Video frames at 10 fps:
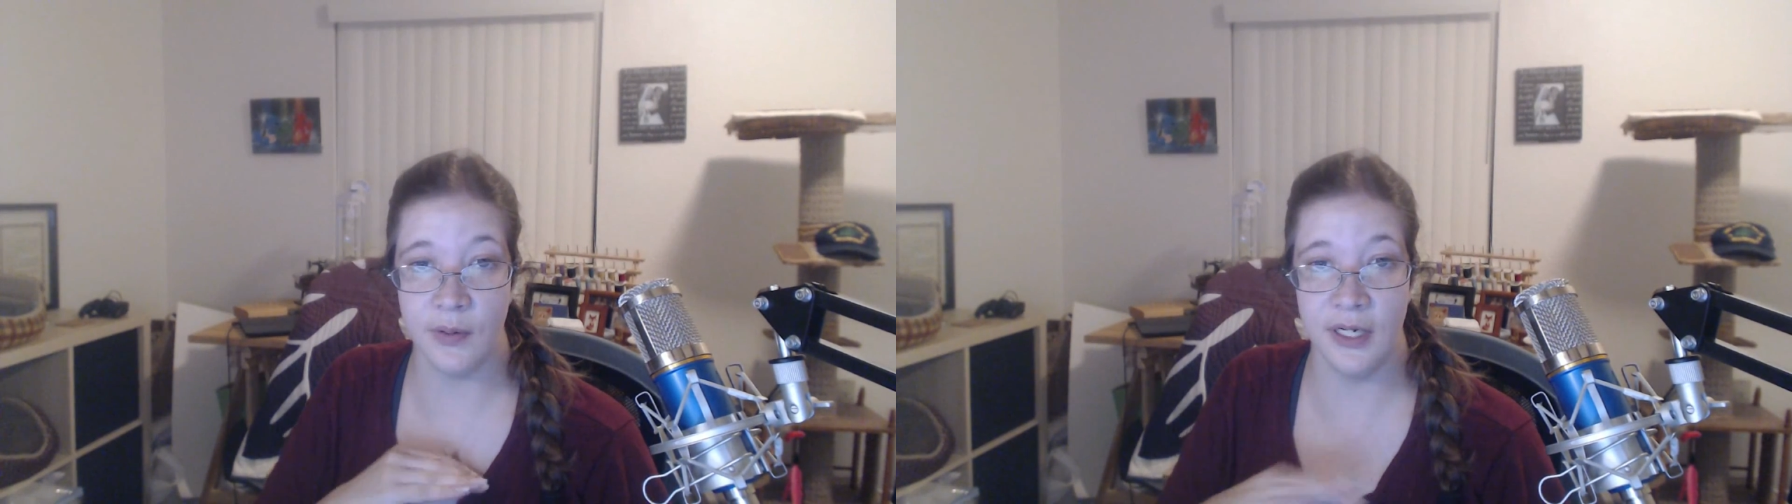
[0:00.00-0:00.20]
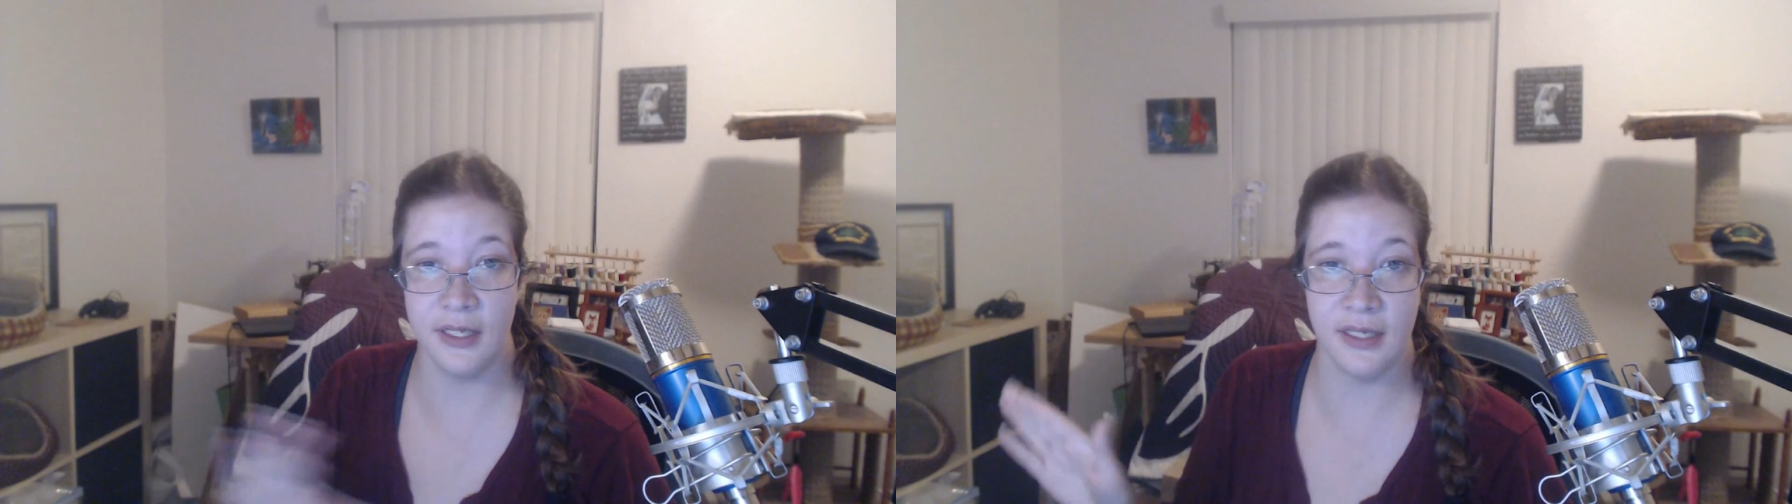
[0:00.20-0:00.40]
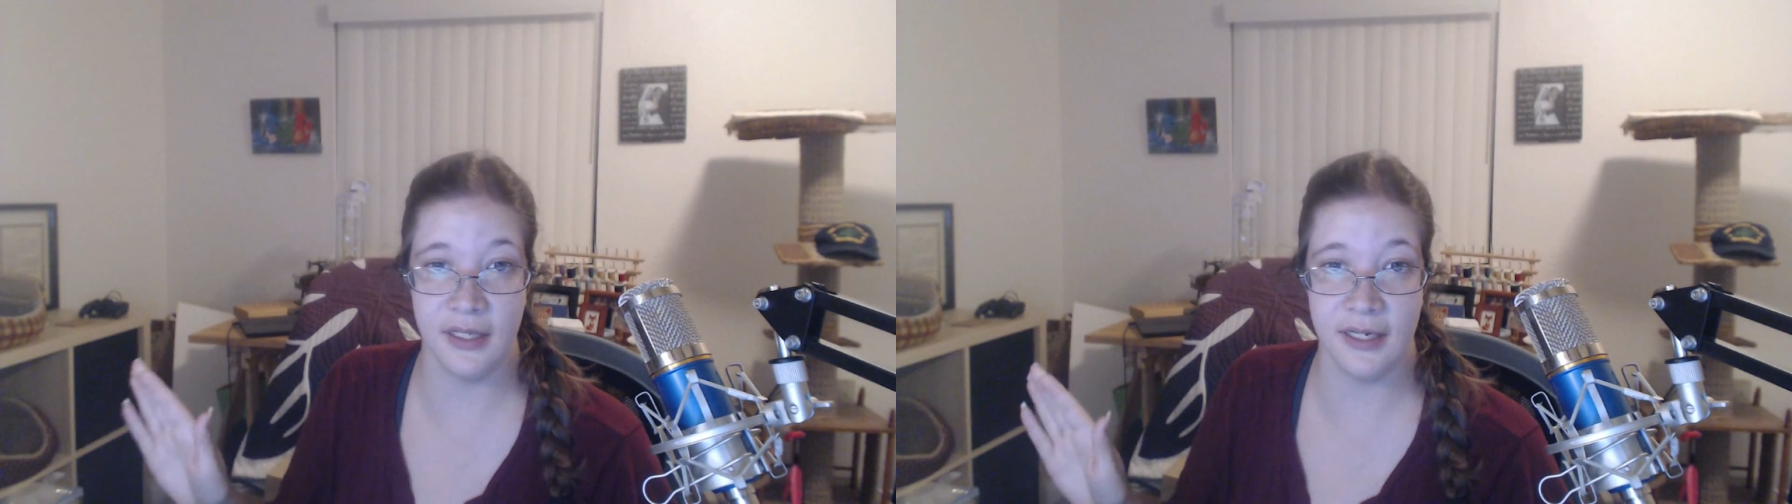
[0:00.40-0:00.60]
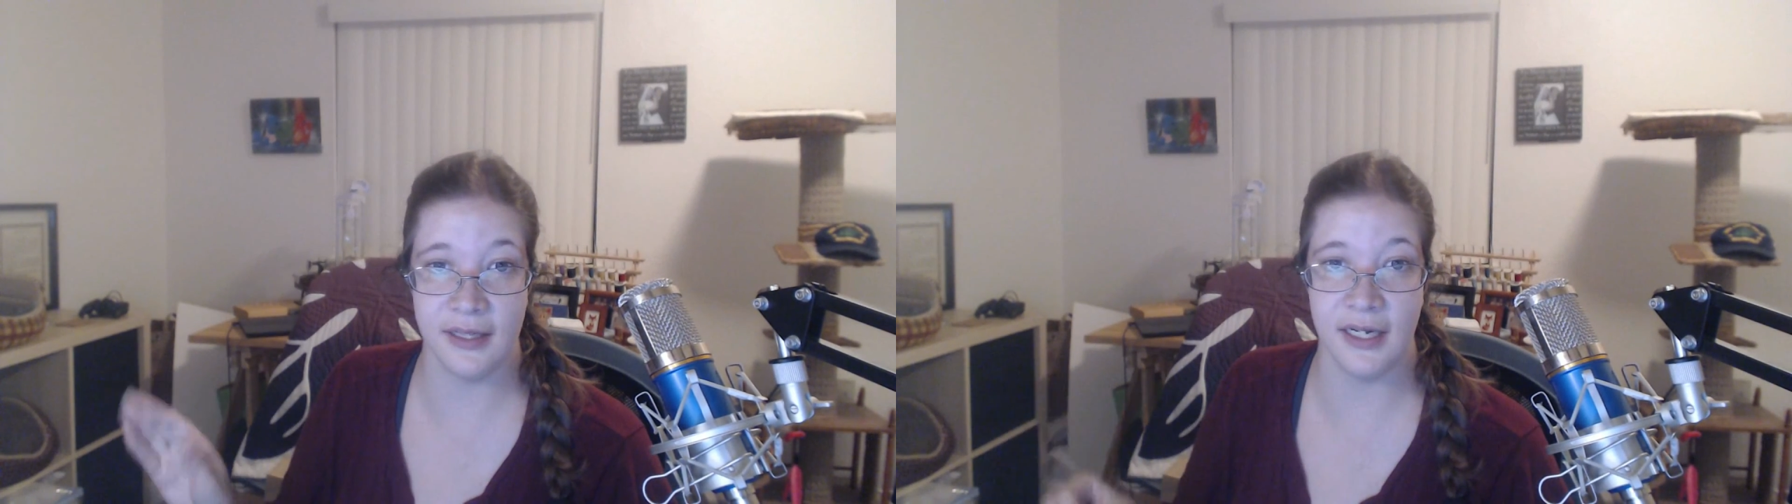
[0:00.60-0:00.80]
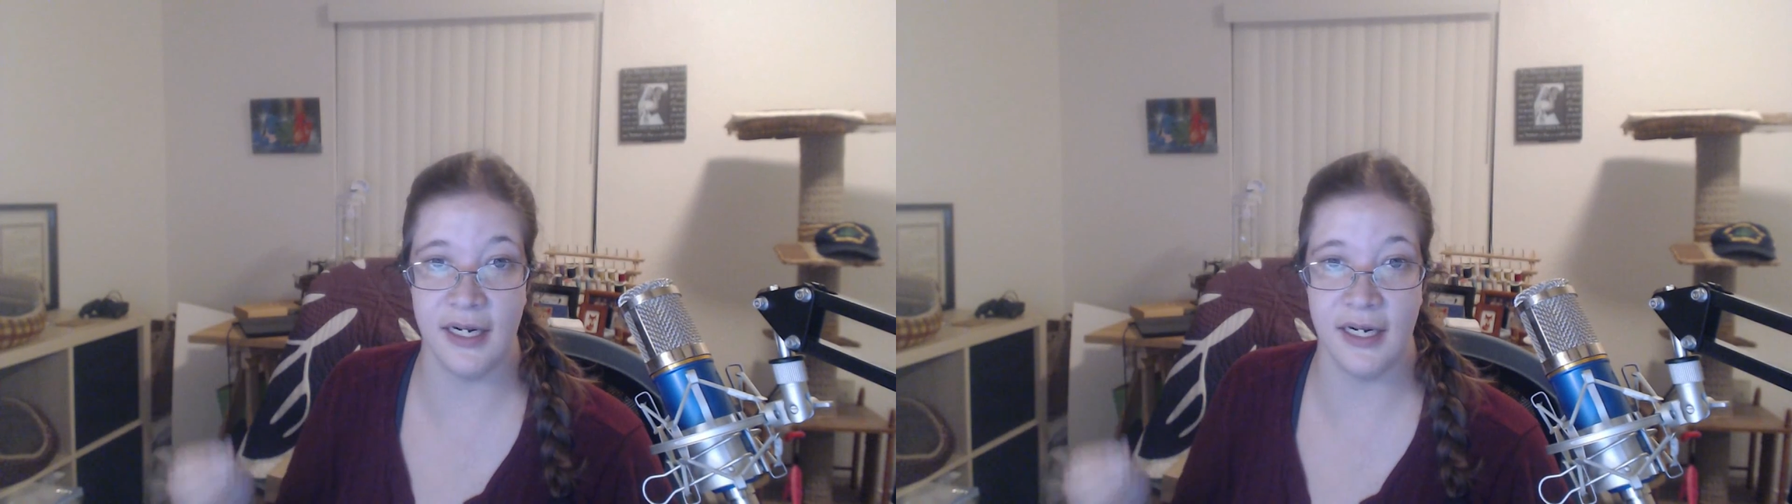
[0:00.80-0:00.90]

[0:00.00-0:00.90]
anything like that.